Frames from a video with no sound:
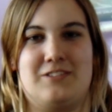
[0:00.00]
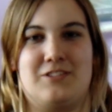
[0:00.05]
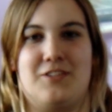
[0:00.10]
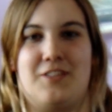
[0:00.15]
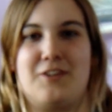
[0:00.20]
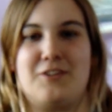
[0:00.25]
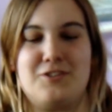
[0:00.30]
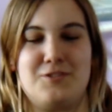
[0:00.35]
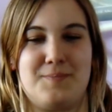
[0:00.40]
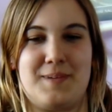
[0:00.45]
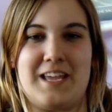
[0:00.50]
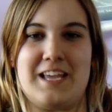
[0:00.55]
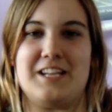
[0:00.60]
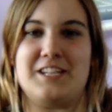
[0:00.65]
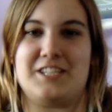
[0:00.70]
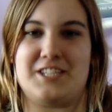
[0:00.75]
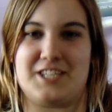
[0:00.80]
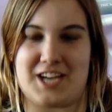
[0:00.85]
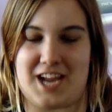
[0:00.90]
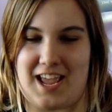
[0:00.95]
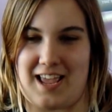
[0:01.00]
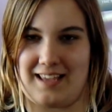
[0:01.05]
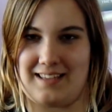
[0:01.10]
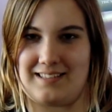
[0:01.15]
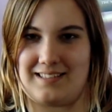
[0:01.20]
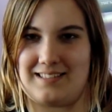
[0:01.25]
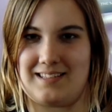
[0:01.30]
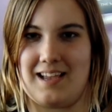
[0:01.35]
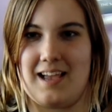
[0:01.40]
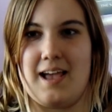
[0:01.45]
So they're being
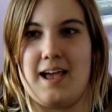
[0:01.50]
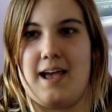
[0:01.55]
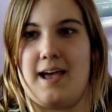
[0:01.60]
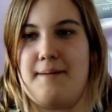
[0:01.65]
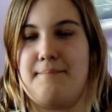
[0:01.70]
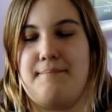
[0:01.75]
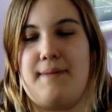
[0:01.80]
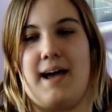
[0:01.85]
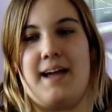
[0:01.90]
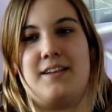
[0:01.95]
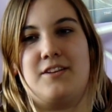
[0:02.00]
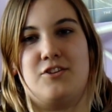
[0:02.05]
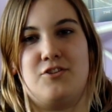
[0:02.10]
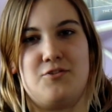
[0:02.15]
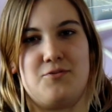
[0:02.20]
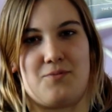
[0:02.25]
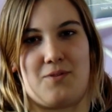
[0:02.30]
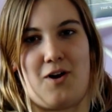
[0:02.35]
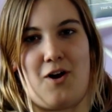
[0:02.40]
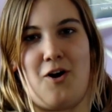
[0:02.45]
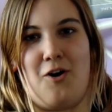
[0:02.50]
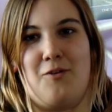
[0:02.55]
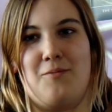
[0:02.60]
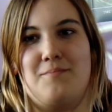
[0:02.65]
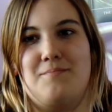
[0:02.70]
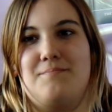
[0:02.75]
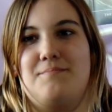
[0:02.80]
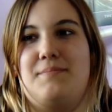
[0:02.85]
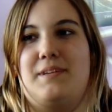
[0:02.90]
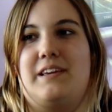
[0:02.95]
chased by New
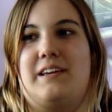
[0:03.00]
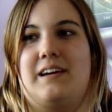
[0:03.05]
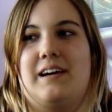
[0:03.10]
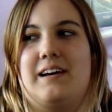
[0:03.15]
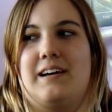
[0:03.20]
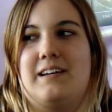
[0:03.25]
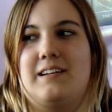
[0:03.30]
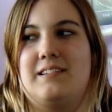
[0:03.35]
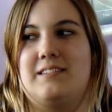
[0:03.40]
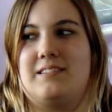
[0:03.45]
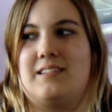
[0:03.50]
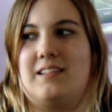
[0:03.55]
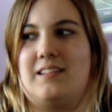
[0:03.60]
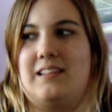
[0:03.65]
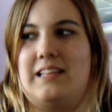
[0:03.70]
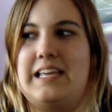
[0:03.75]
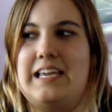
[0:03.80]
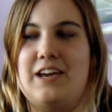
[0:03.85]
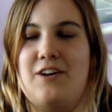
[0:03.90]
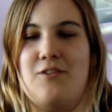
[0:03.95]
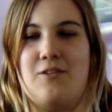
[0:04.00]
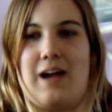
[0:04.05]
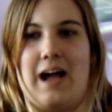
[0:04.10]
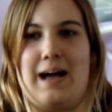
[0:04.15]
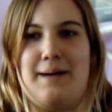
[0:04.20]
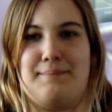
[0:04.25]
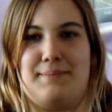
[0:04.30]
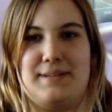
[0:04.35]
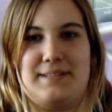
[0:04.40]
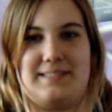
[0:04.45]
Rome because Leo
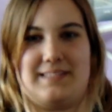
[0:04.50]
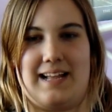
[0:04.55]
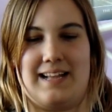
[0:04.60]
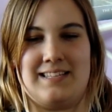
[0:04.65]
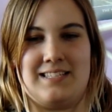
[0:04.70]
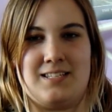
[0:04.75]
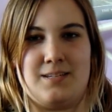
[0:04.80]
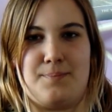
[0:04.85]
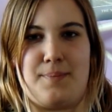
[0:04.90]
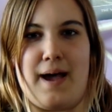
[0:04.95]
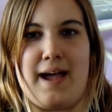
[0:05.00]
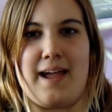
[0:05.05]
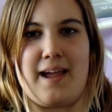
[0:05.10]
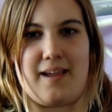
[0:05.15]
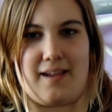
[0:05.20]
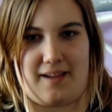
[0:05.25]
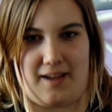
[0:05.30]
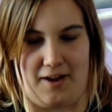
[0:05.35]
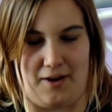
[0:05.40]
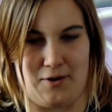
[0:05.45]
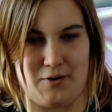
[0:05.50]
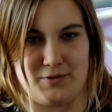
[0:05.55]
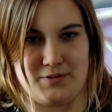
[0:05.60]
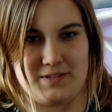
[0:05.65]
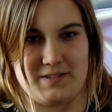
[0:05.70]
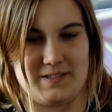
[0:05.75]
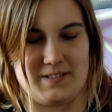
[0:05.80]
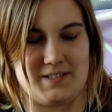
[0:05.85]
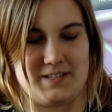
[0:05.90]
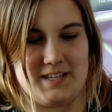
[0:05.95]
got possessed by a
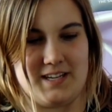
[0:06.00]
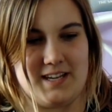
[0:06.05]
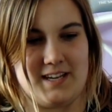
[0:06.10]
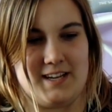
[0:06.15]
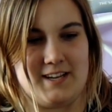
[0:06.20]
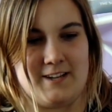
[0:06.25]
ghost